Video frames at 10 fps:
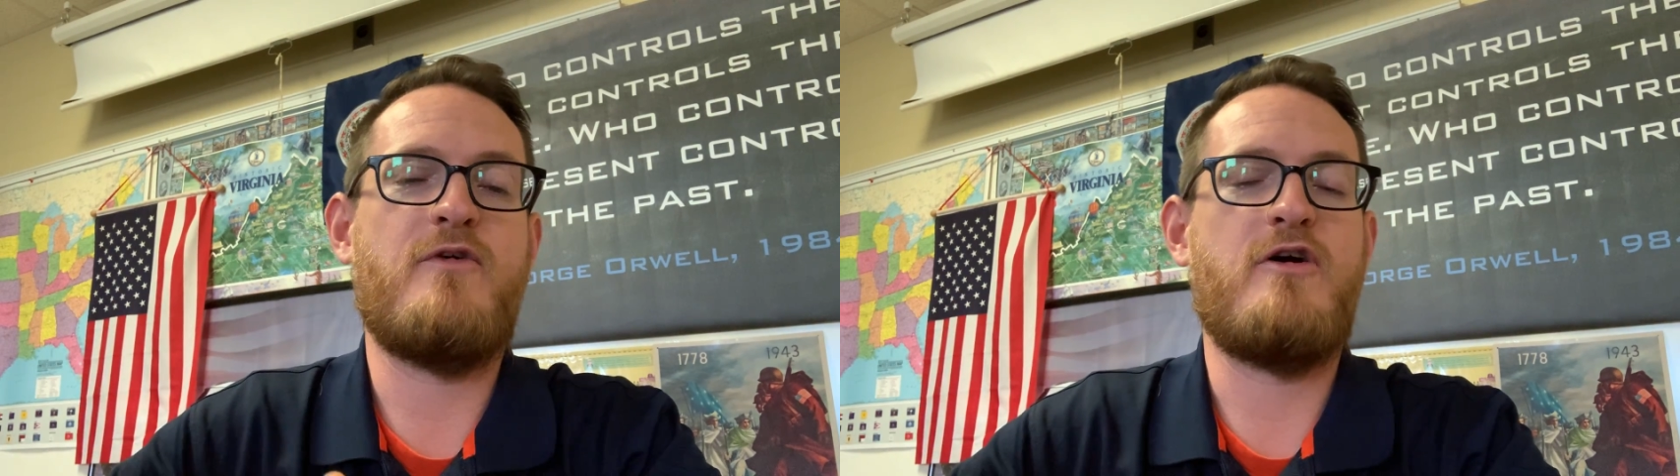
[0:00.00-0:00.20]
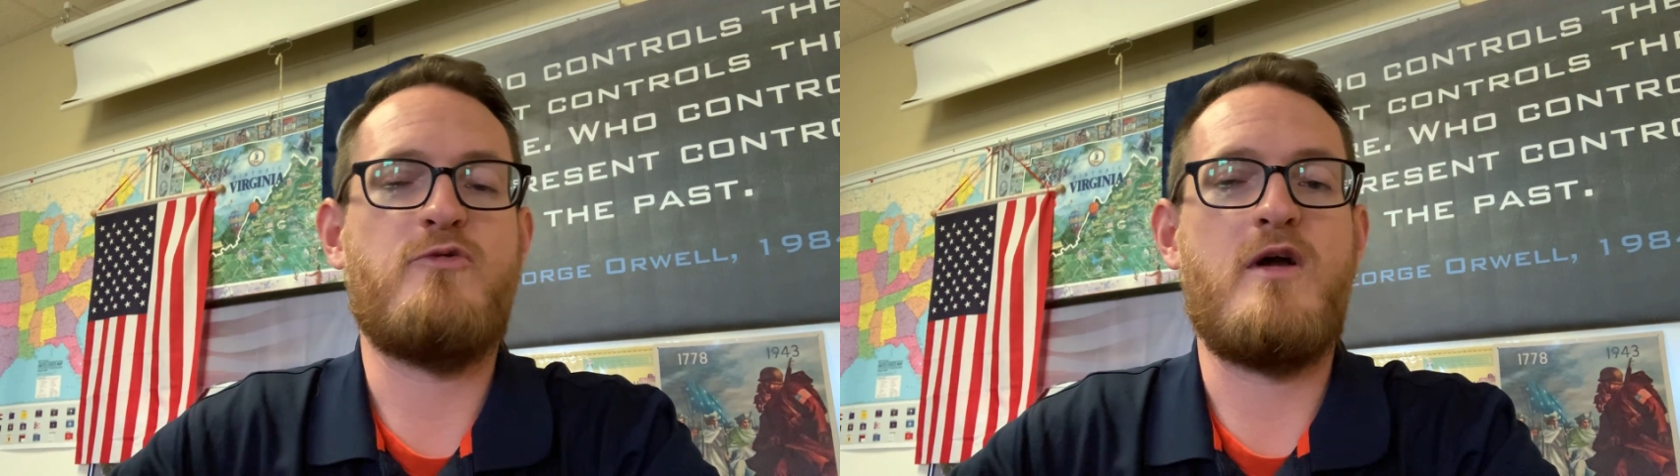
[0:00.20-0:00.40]

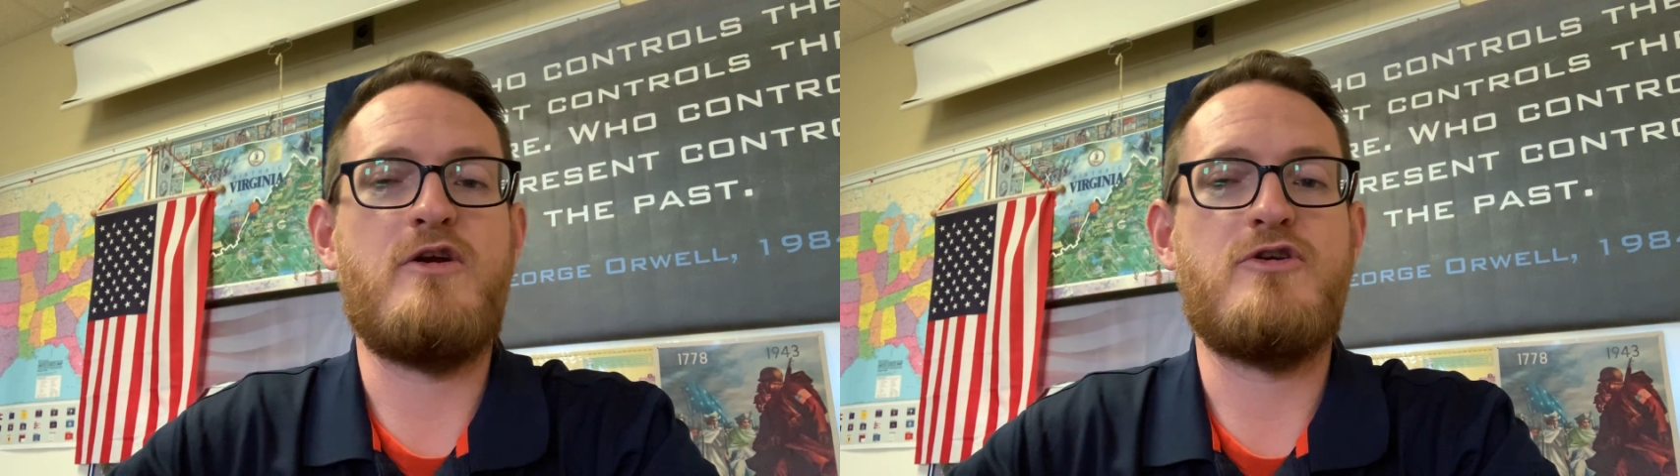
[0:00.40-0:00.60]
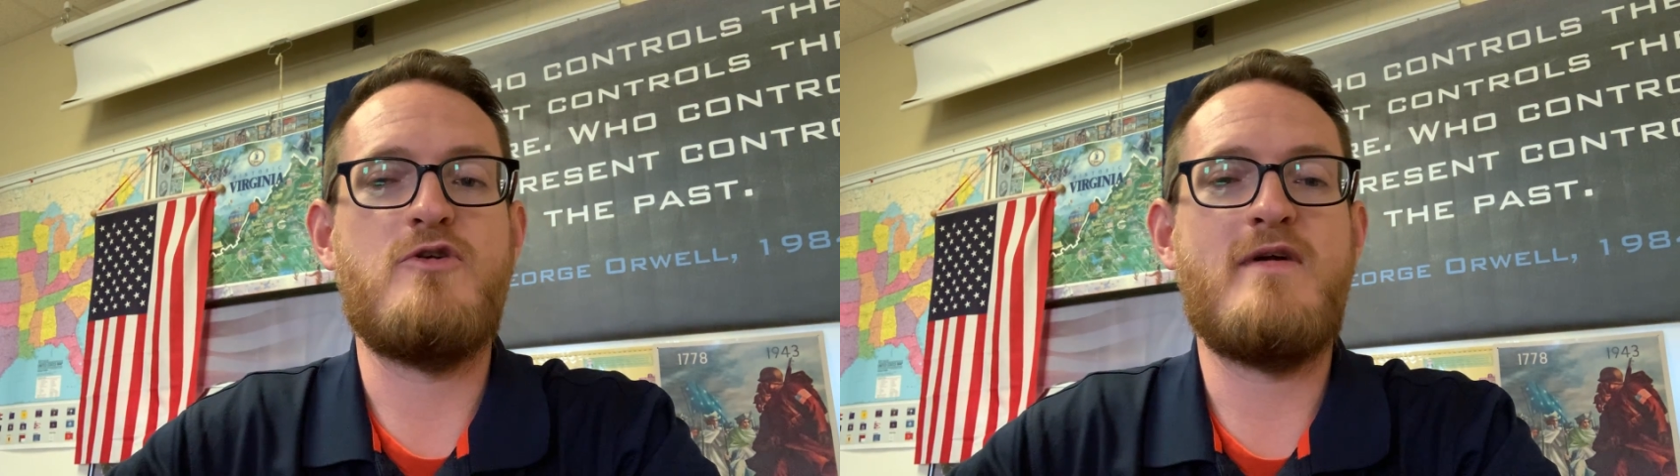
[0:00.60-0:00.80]
far as what
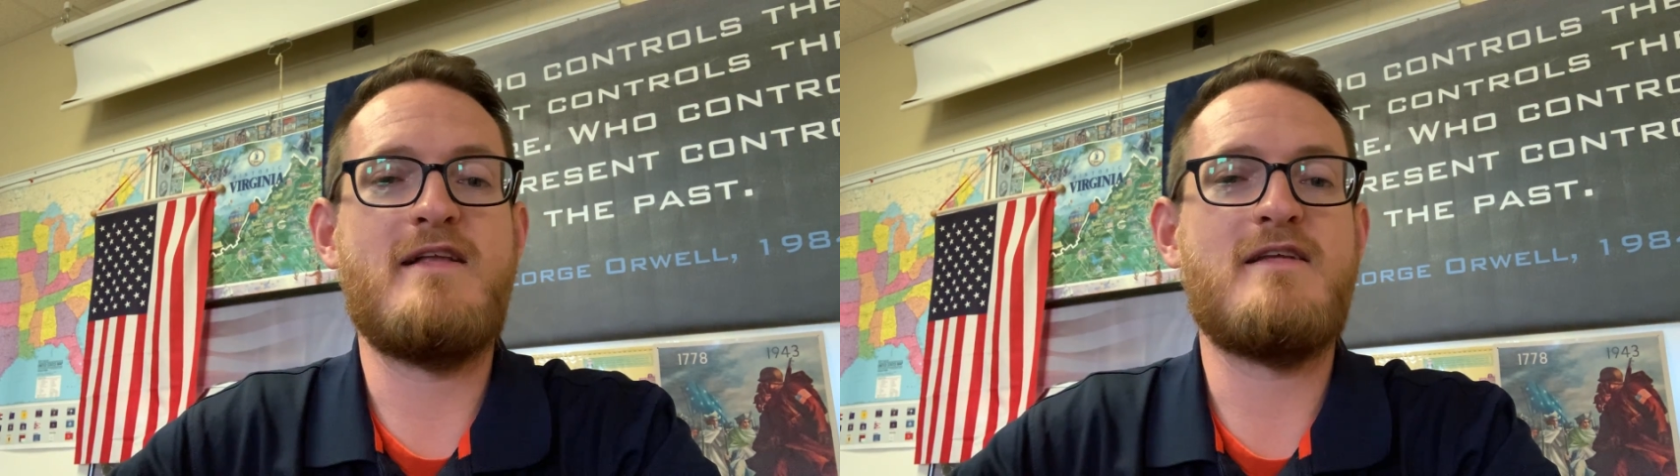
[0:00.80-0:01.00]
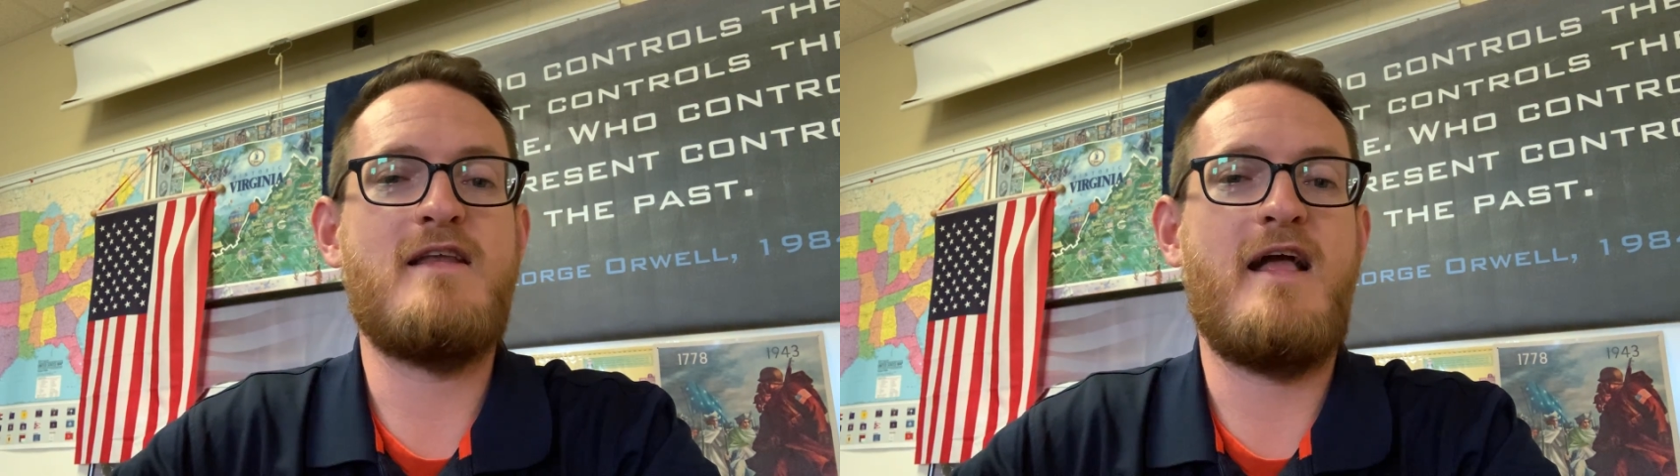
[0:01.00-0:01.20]
you're
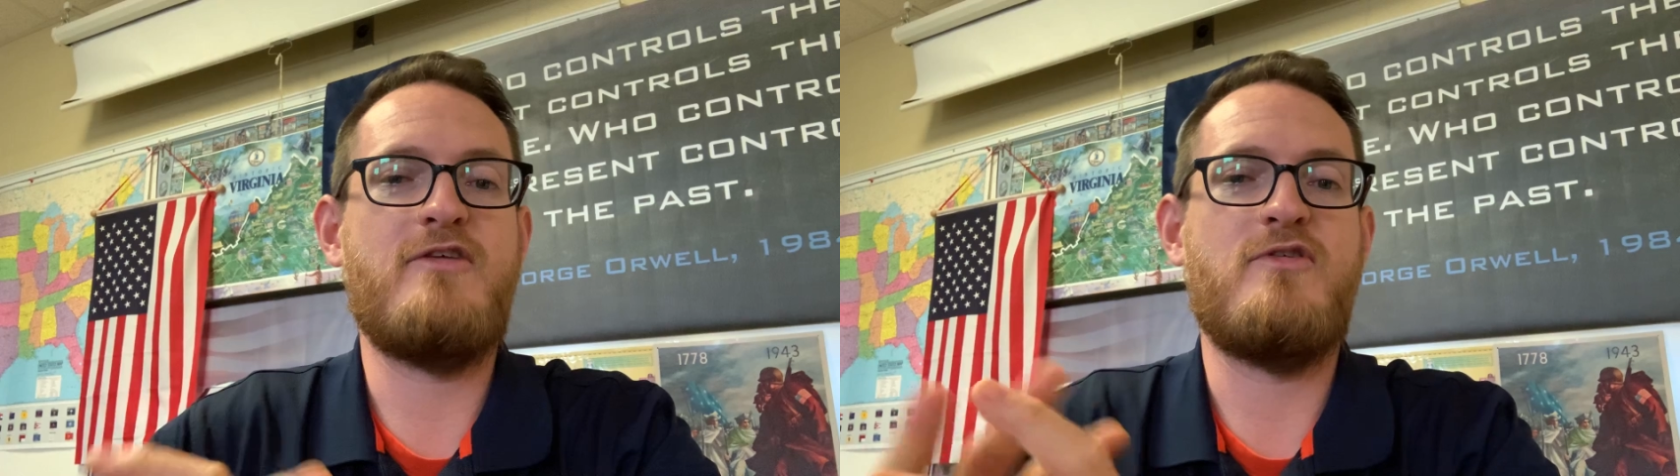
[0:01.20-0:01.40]
doing today,